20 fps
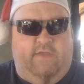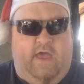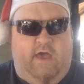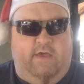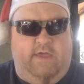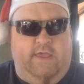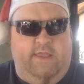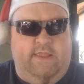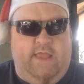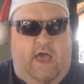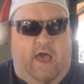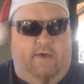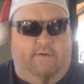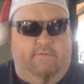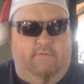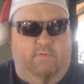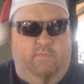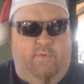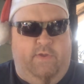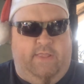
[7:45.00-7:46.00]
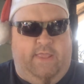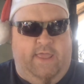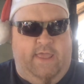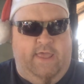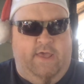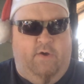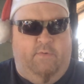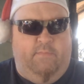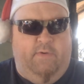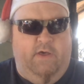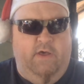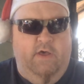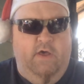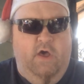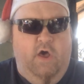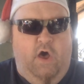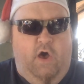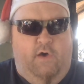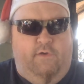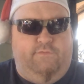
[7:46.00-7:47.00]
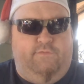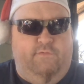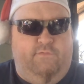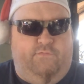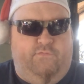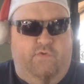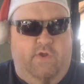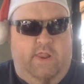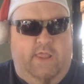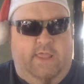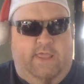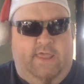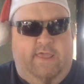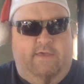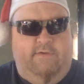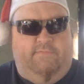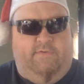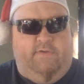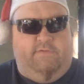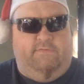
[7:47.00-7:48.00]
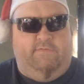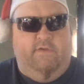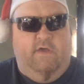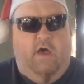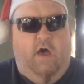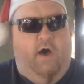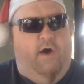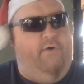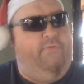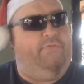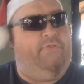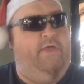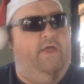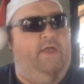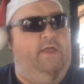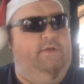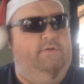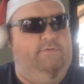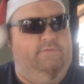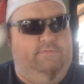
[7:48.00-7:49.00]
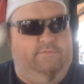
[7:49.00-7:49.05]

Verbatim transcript: he not with him also freely give us all things?